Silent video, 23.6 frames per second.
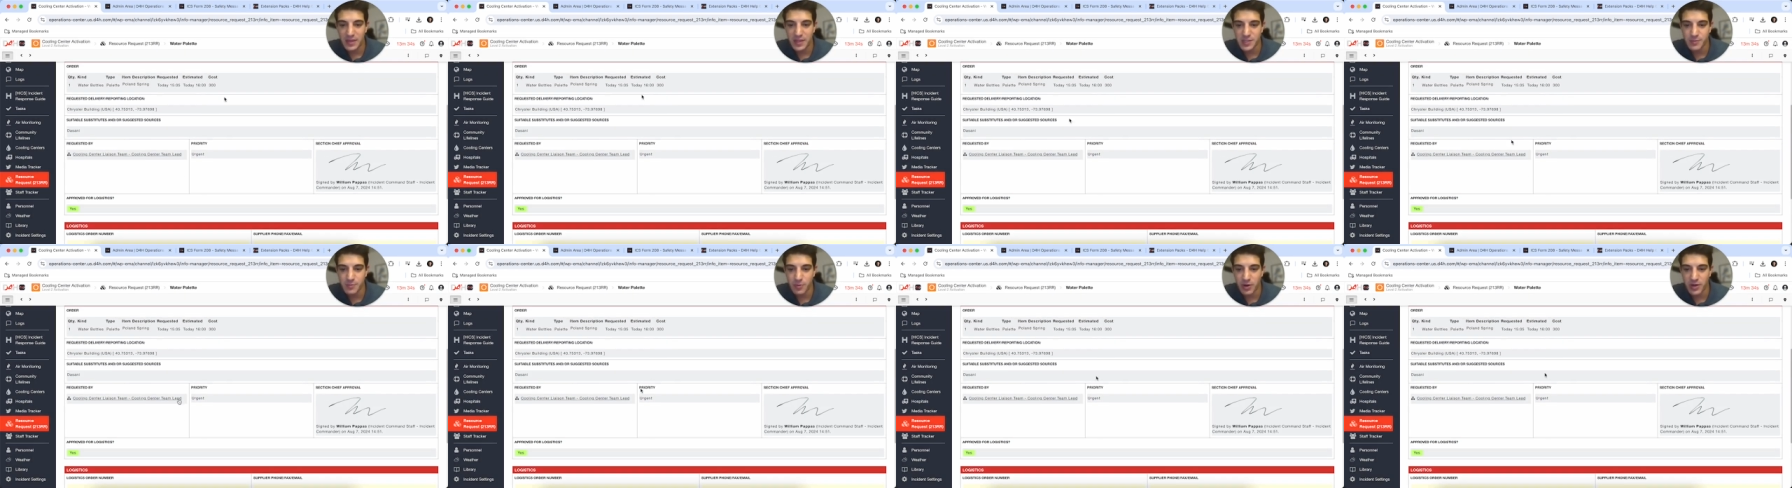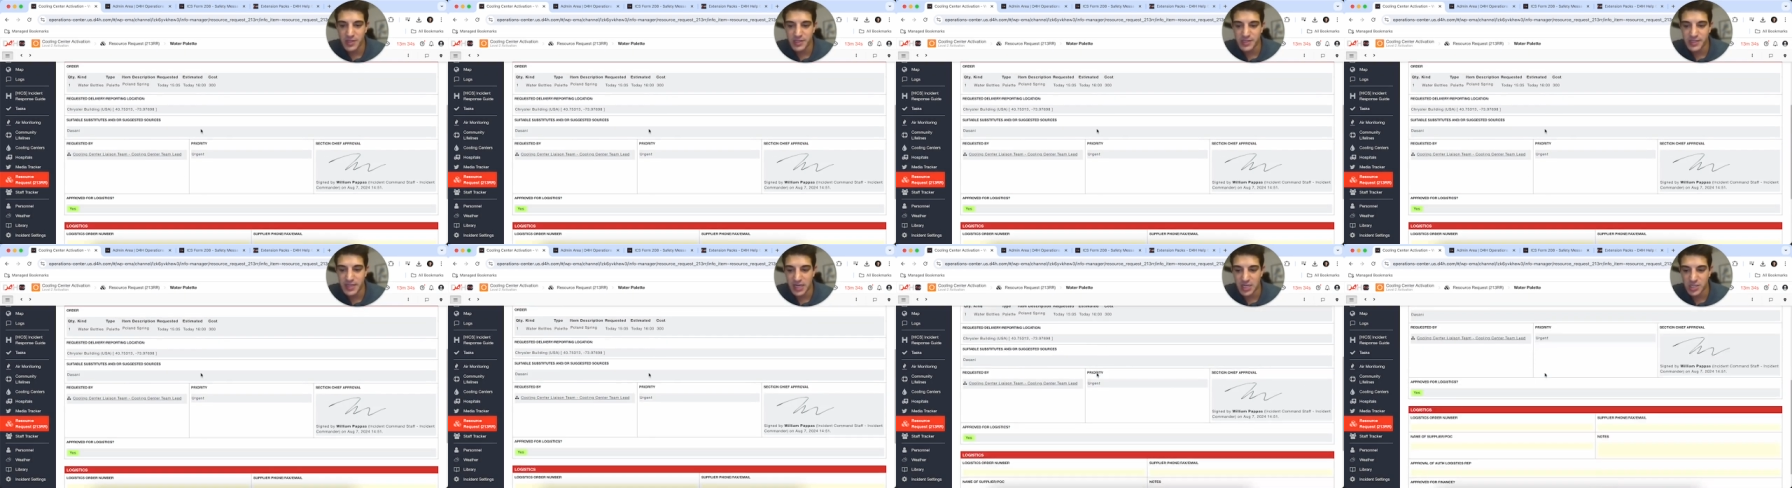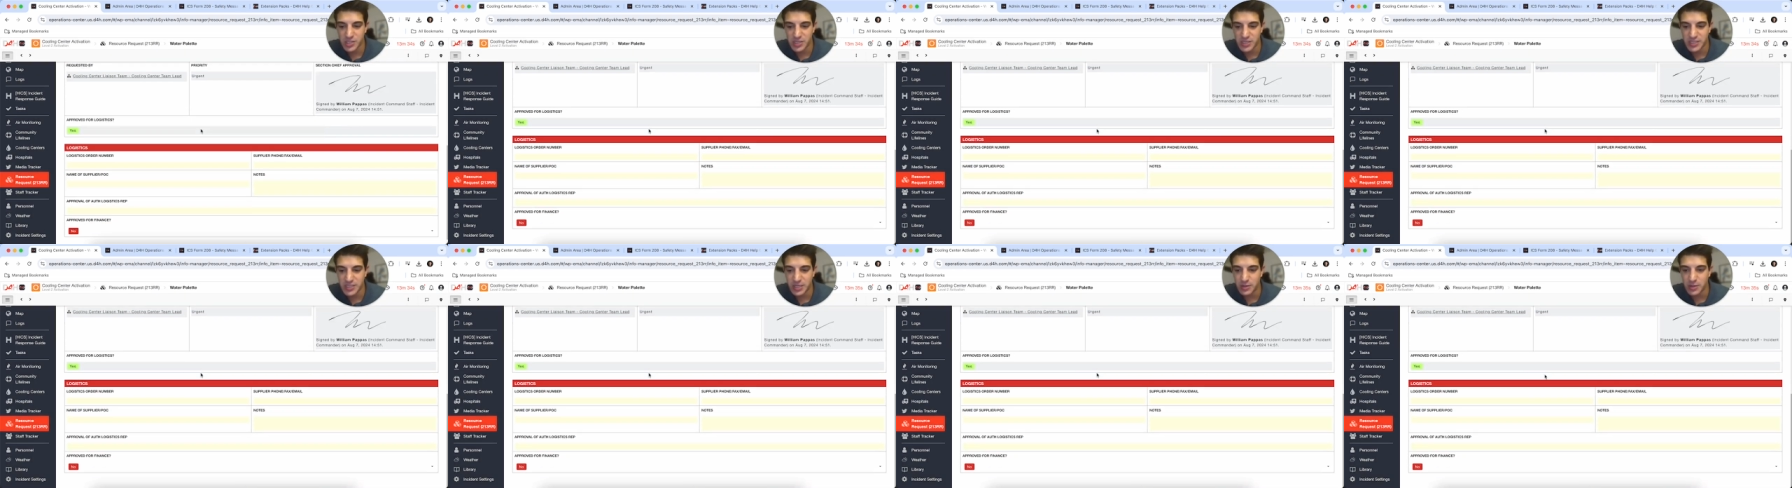part of the section
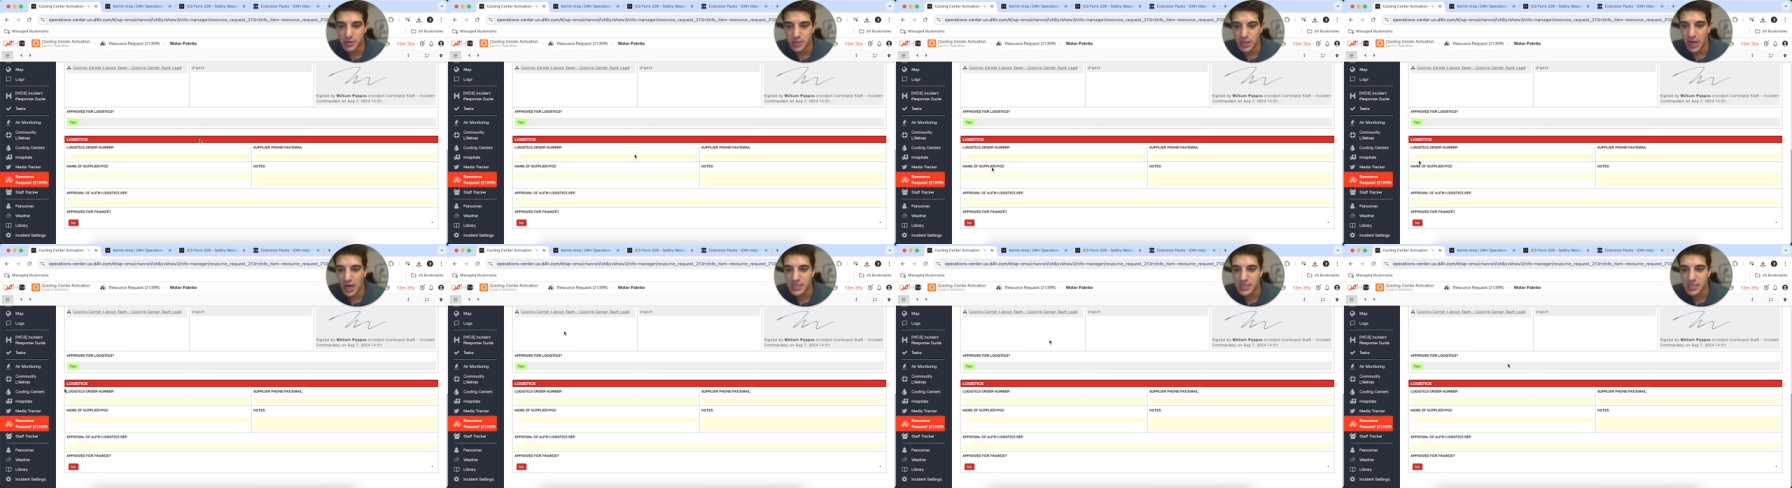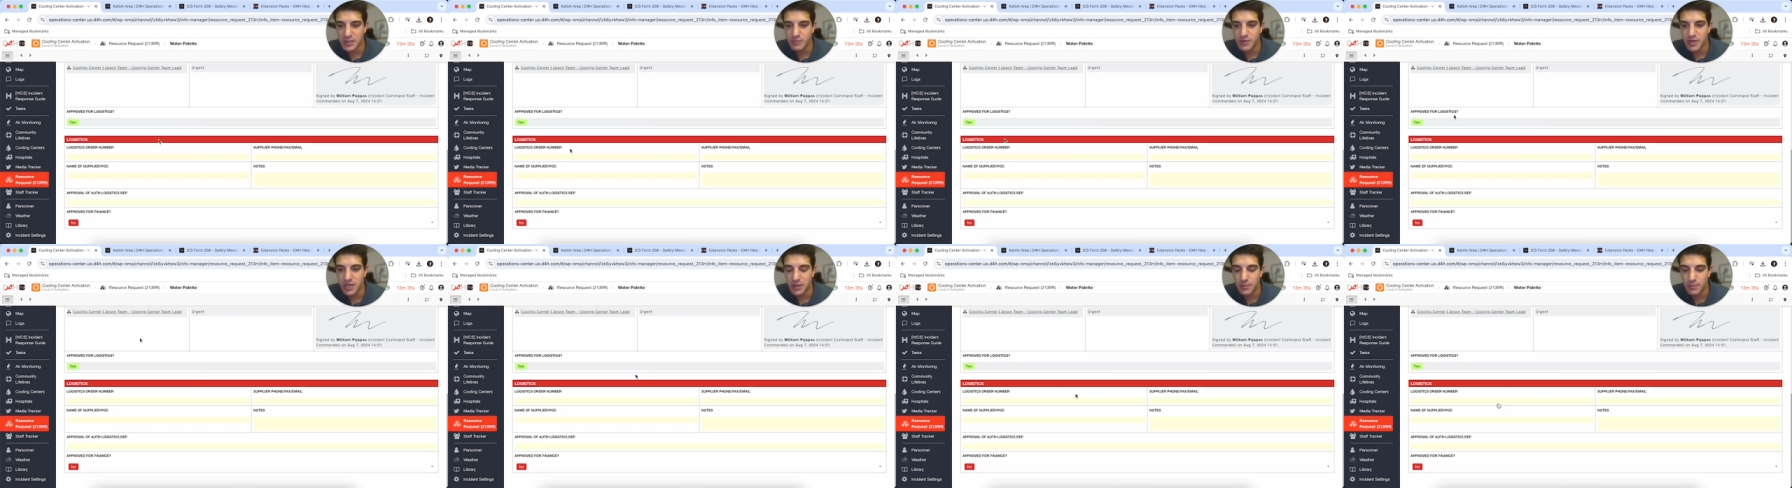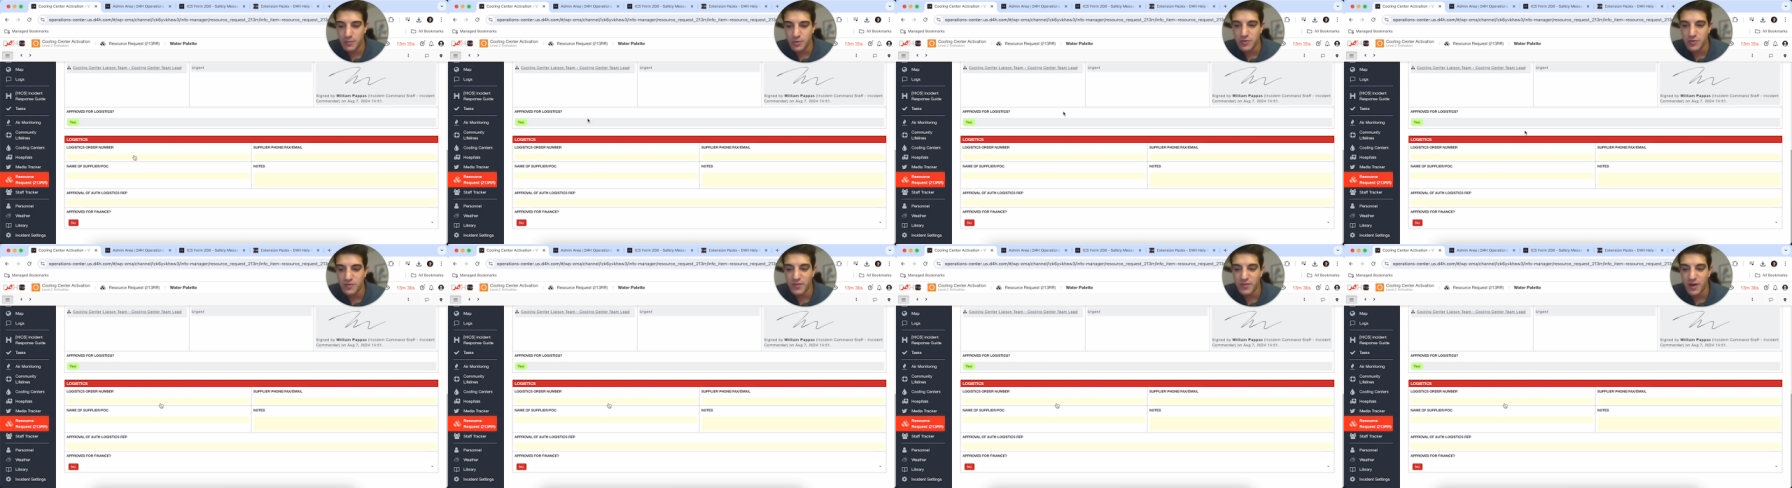is now locked, and we can
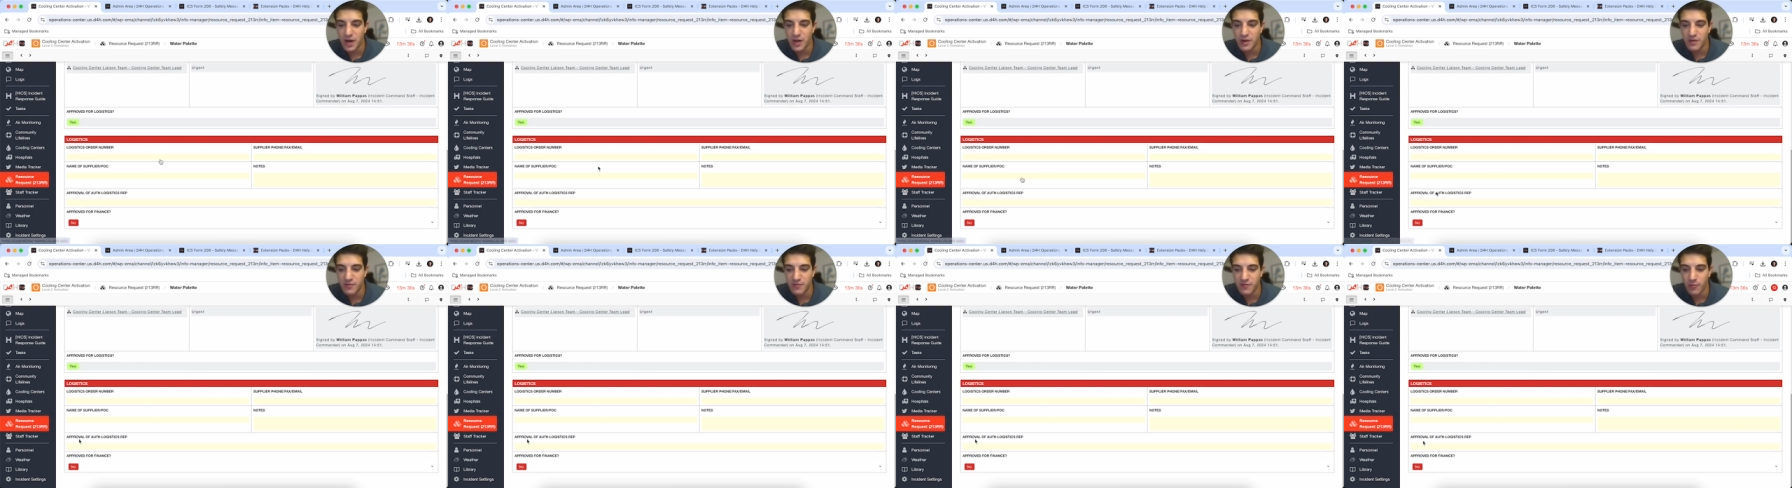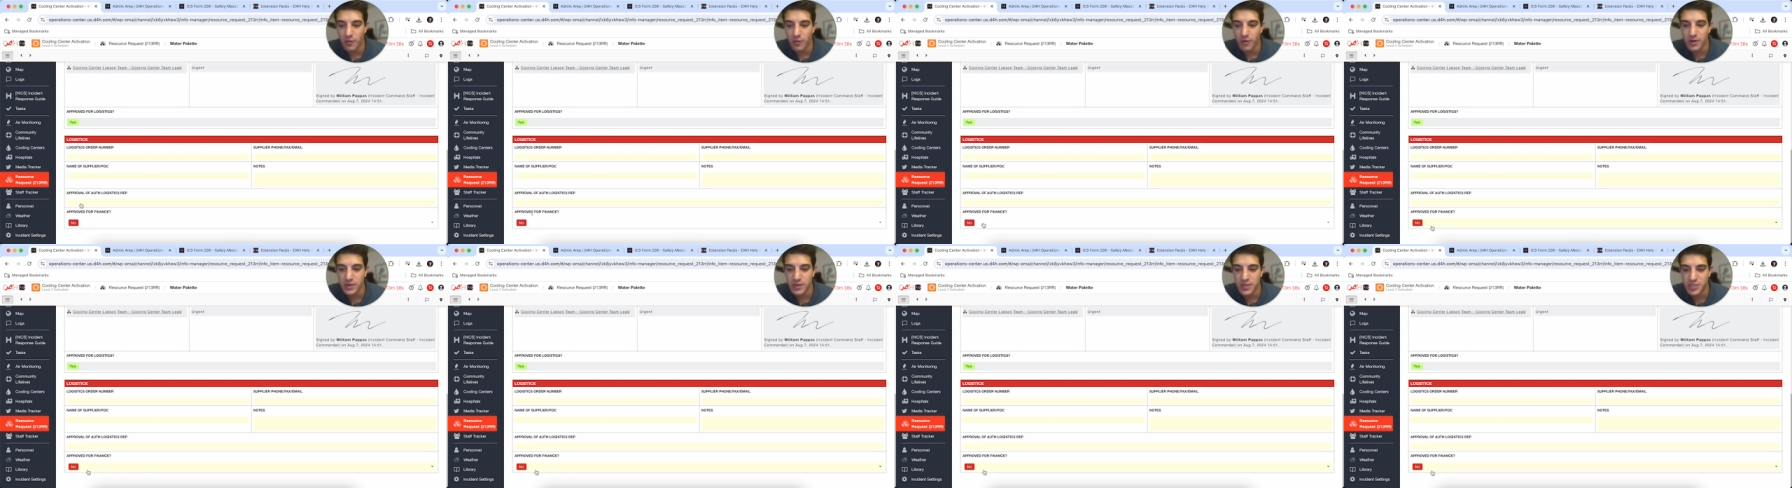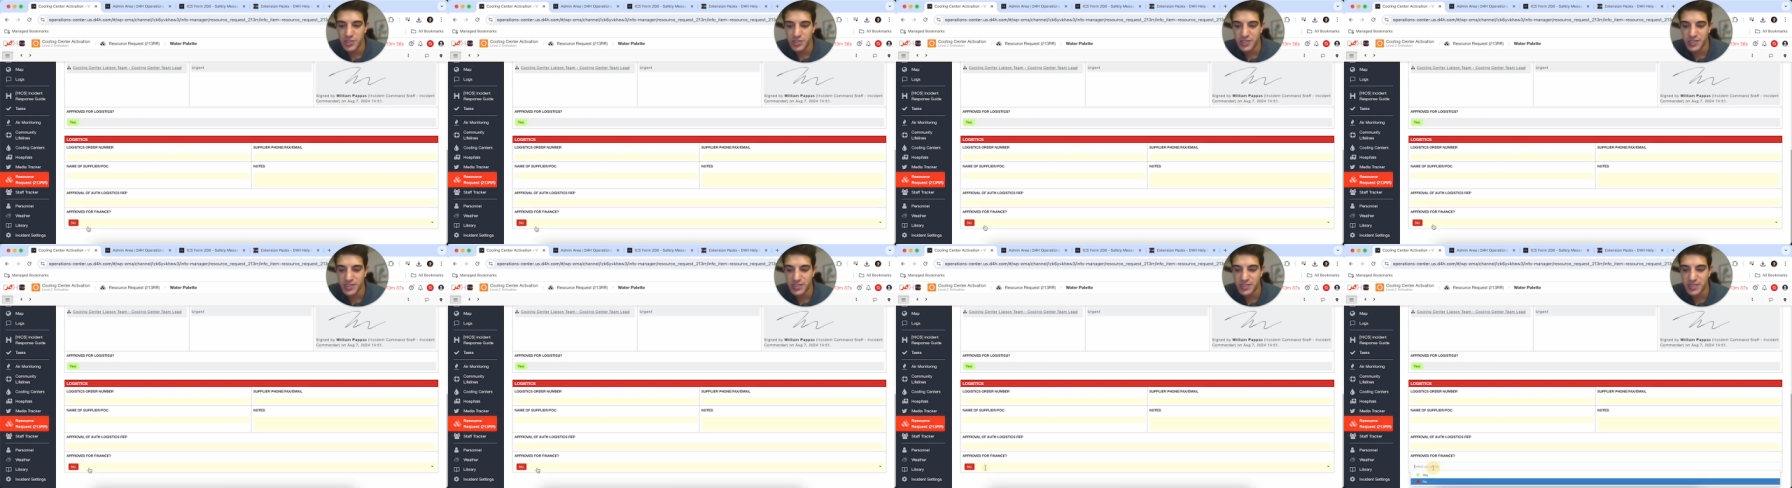move on for
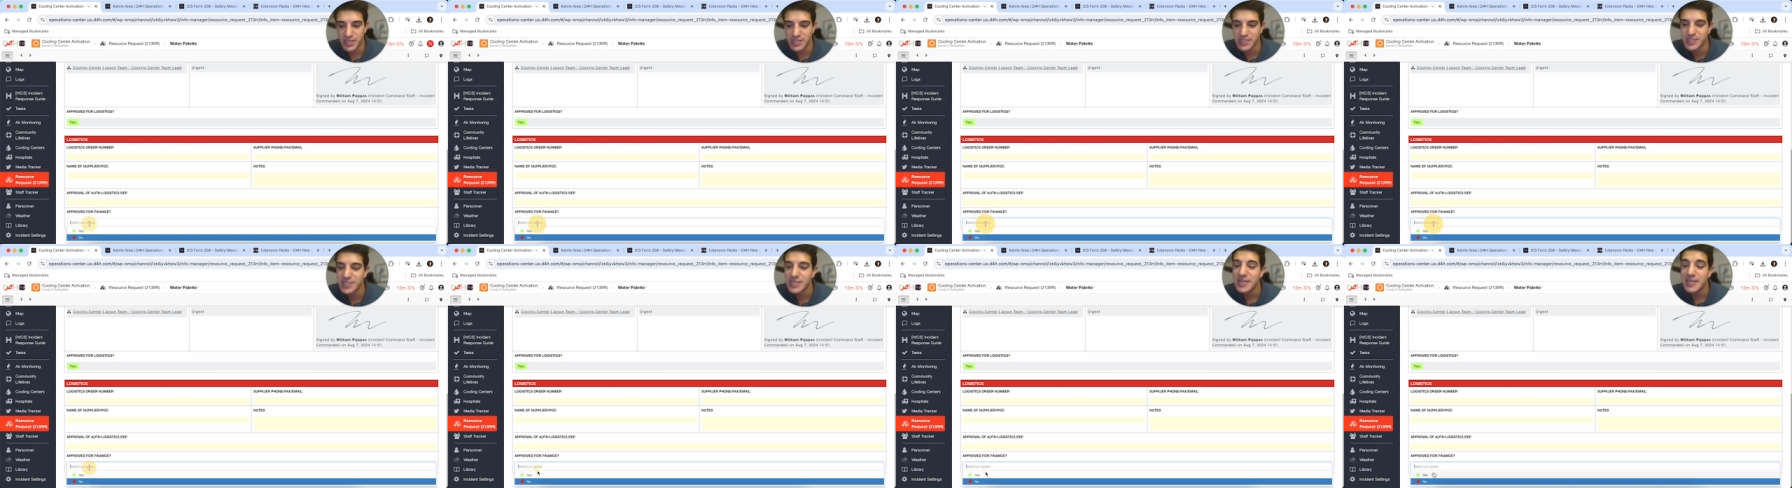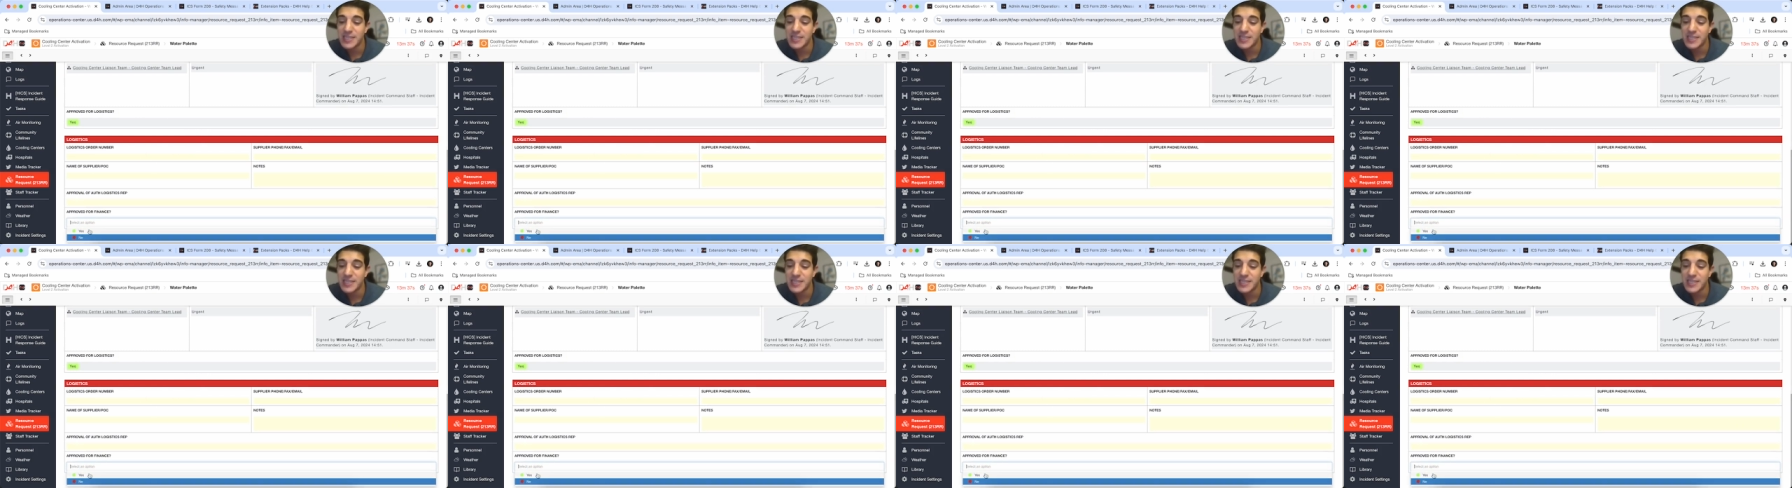logistics.